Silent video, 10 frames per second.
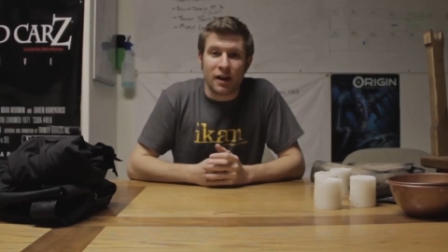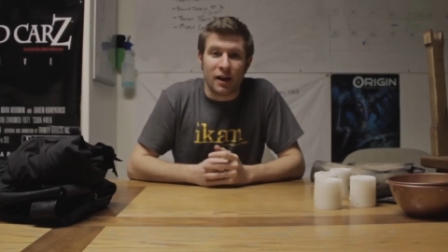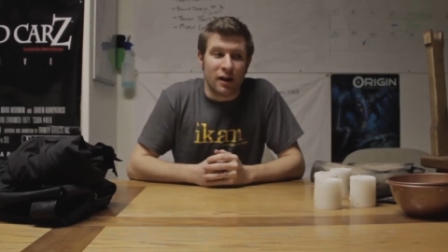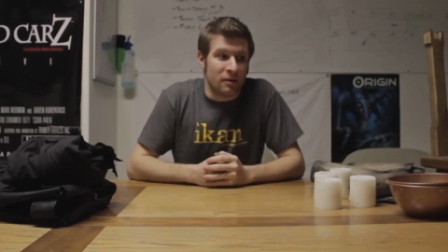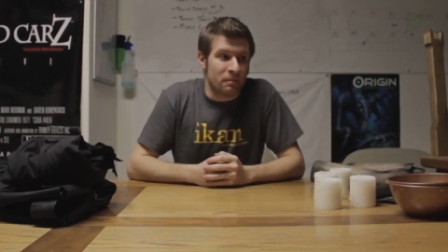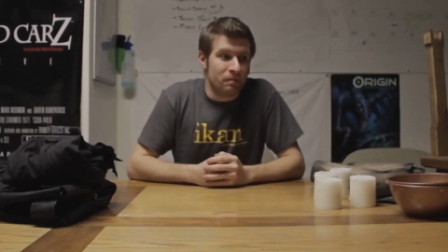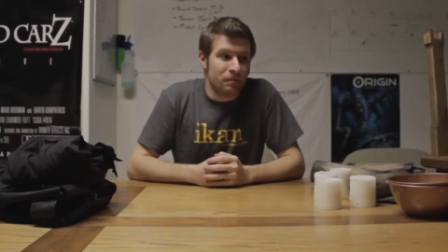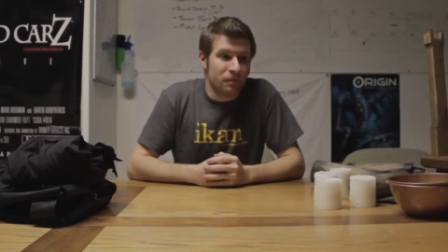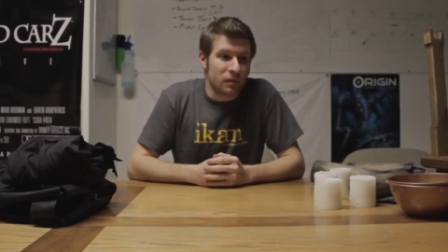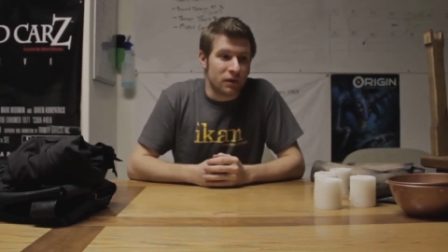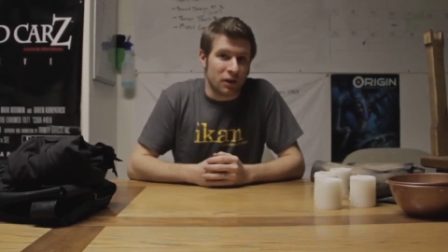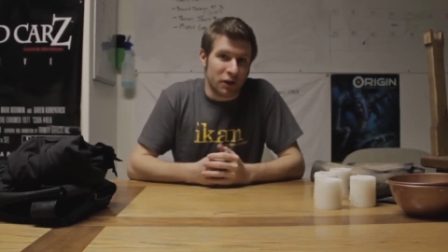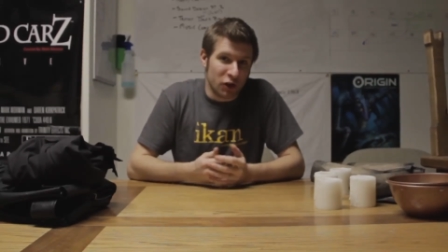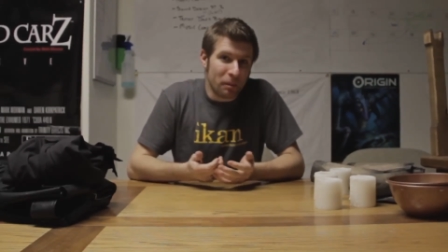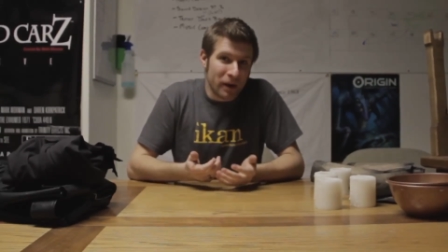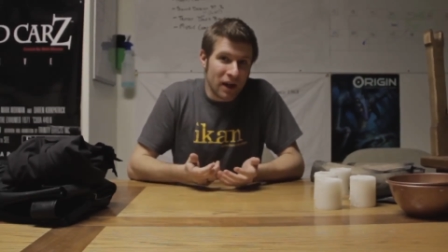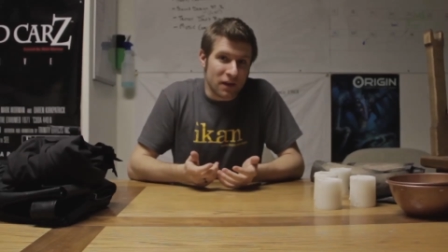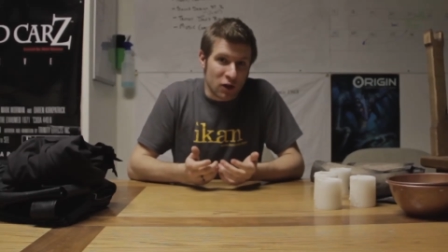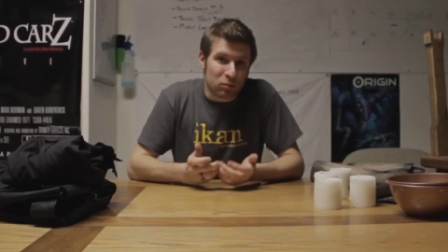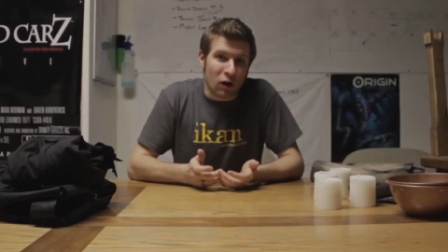The little bit
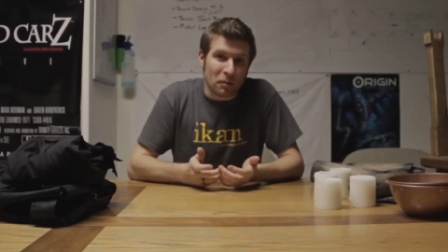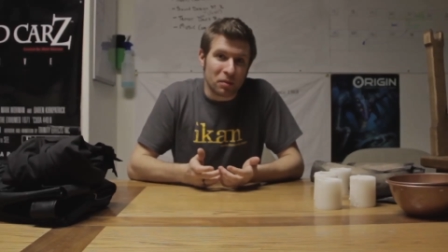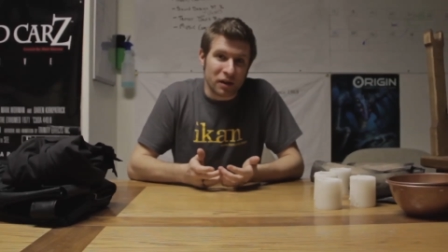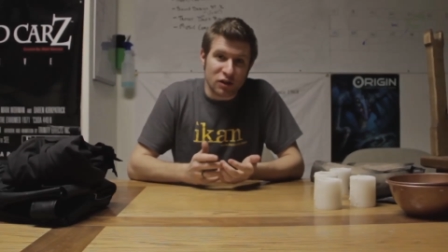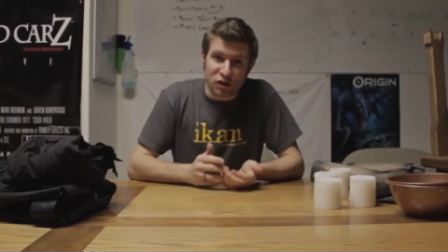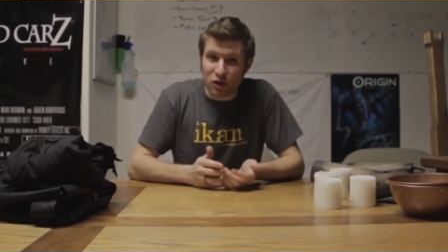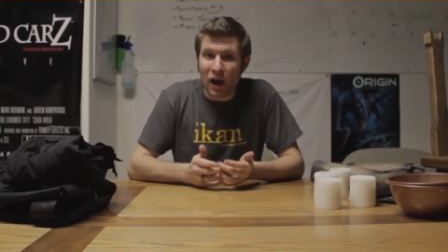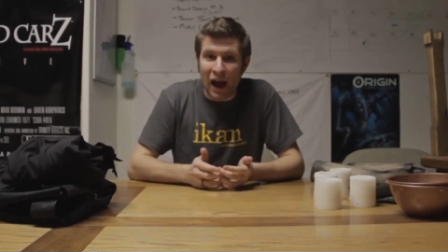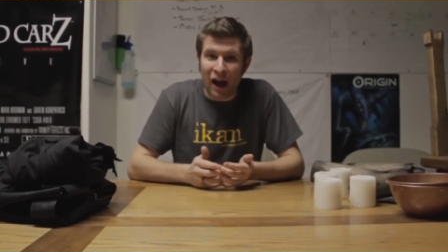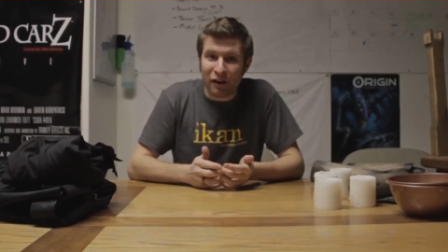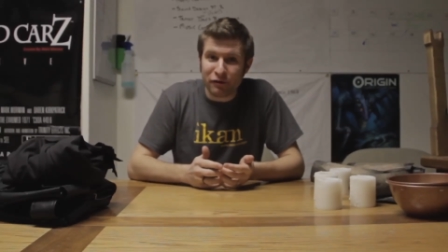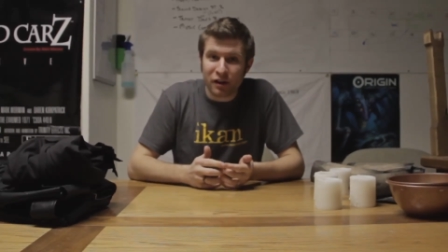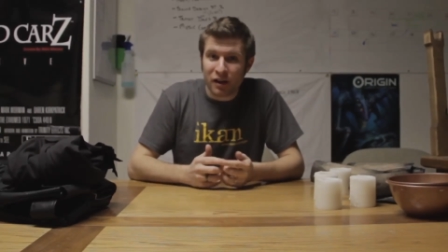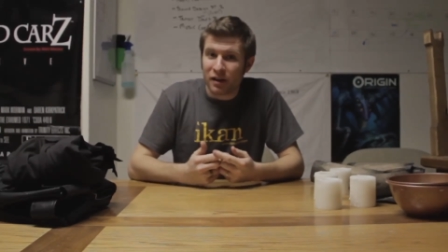that you probably do have